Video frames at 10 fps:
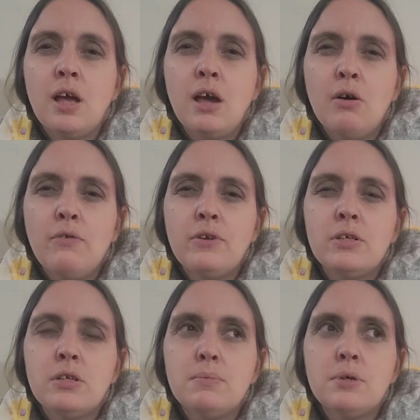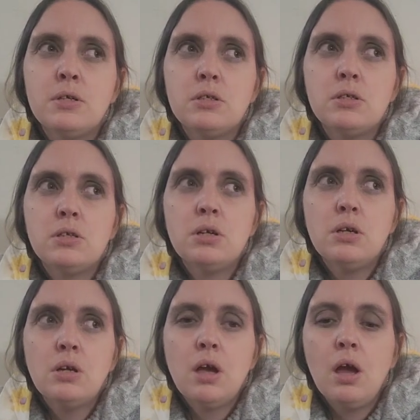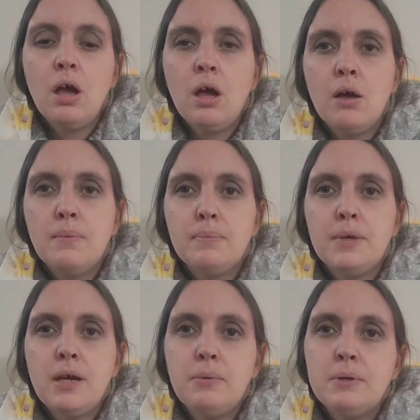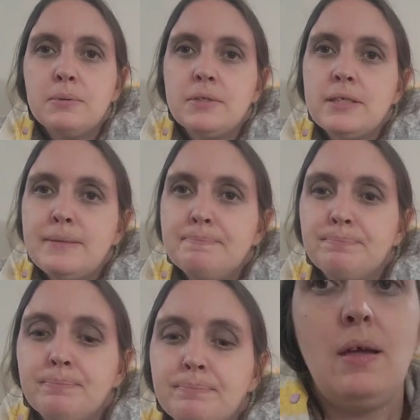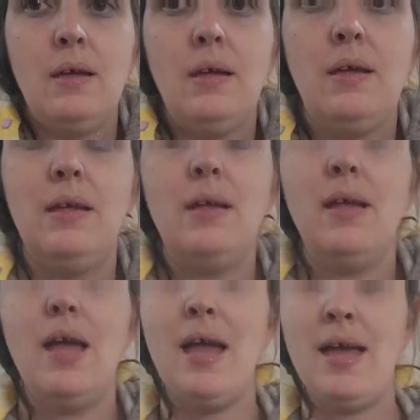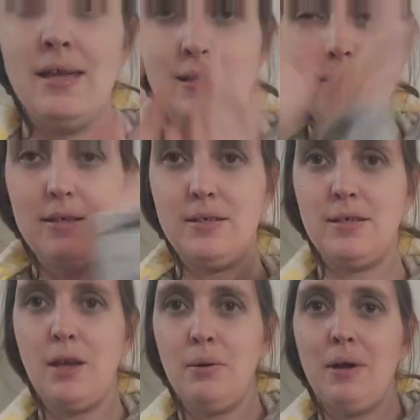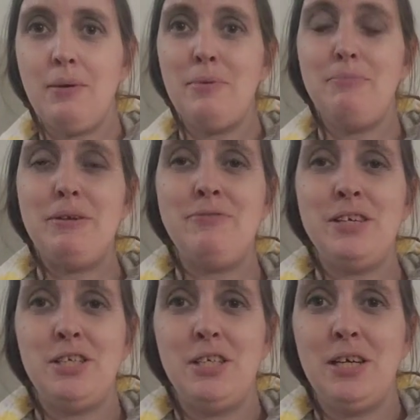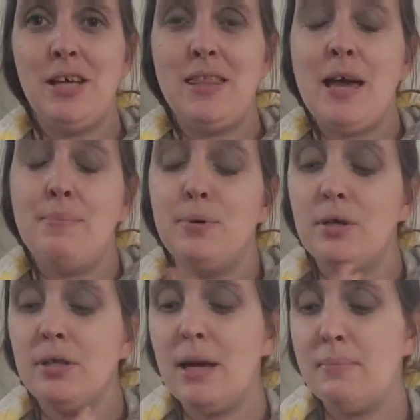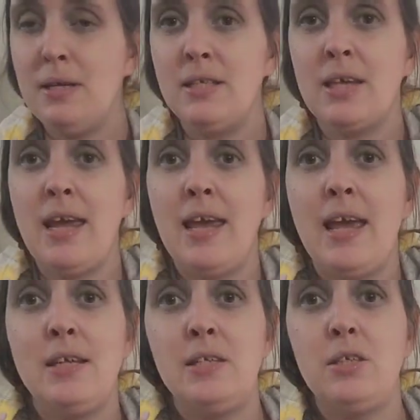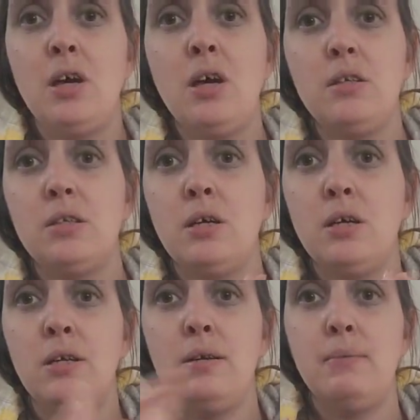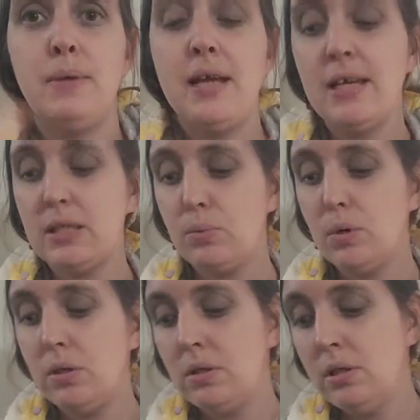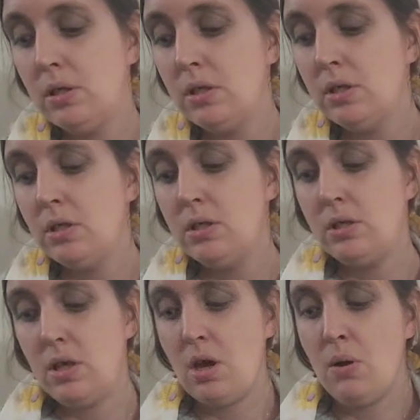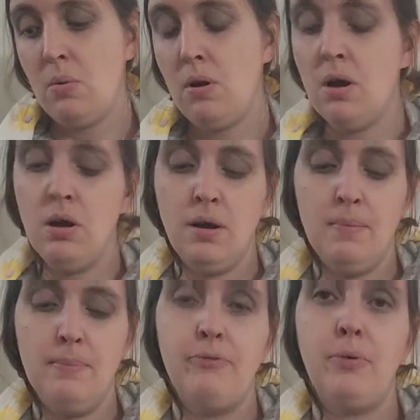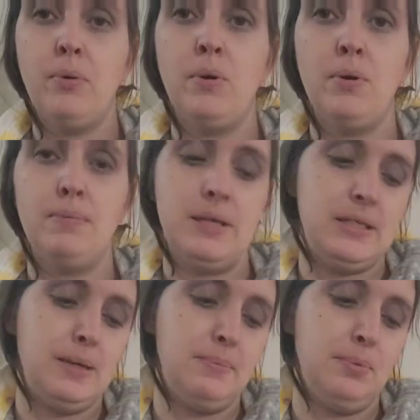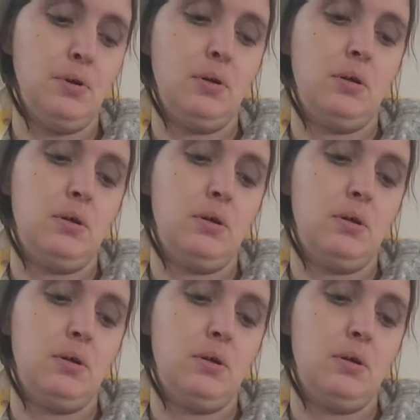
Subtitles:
author too much. We will see. And so with me finishing that book, that means I can start on my next one. So for my second book